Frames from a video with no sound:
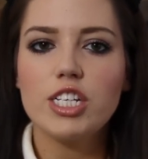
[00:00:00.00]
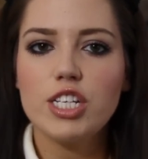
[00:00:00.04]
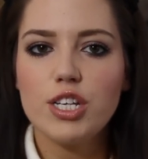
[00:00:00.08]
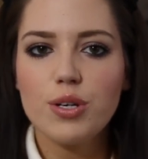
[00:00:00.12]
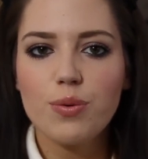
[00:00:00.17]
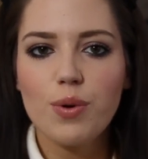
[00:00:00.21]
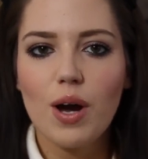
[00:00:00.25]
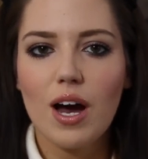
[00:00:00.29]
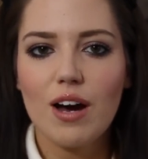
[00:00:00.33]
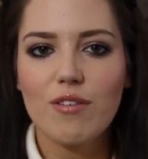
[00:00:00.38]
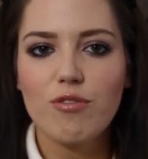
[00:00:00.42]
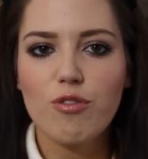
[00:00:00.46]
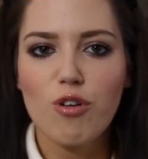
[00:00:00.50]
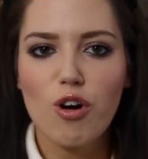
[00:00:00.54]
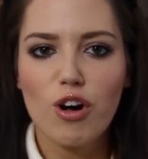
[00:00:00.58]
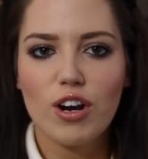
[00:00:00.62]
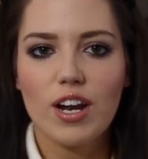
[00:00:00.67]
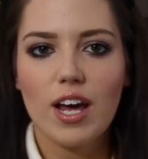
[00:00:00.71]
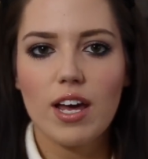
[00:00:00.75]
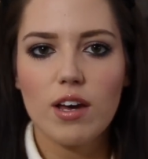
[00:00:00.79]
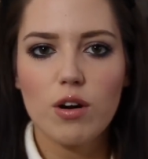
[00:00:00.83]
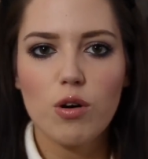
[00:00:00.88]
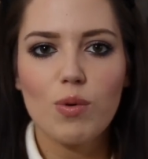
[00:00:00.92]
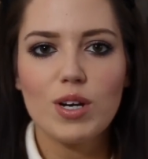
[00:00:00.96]
do have
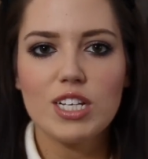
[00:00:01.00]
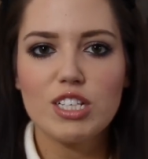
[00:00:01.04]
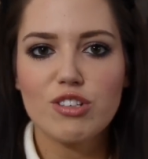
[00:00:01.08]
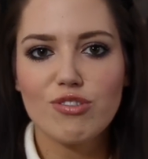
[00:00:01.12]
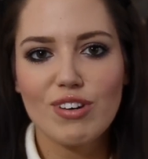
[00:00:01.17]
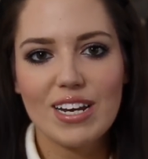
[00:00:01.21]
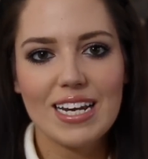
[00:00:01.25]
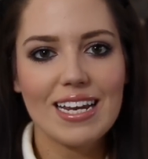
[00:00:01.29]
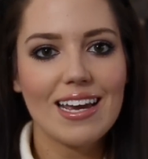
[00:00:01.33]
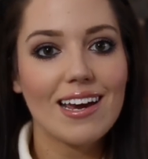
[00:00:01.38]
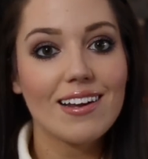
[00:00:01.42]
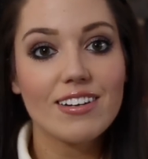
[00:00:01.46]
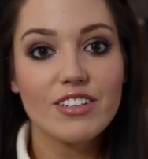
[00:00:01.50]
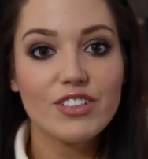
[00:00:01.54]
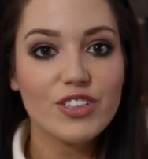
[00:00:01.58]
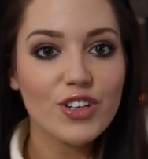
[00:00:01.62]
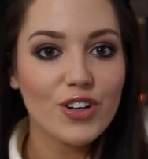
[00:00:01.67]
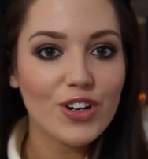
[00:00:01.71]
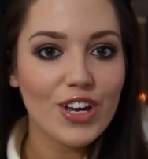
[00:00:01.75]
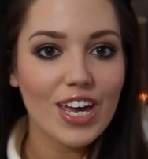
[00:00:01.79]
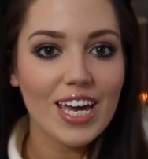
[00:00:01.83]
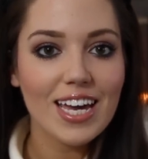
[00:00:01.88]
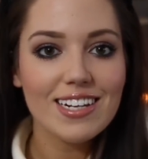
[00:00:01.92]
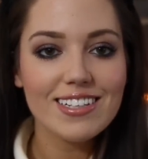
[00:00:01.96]
one, I always really
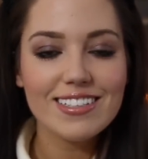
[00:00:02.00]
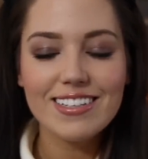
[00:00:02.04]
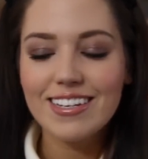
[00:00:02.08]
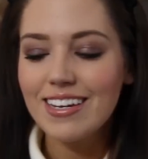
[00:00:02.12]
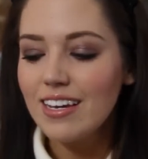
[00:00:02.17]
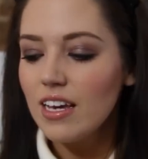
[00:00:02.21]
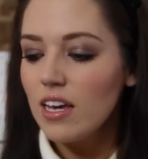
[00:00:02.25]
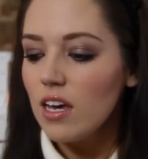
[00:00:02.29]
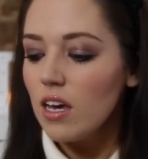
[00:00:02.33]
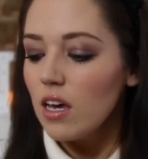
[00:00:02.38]
enjoy it.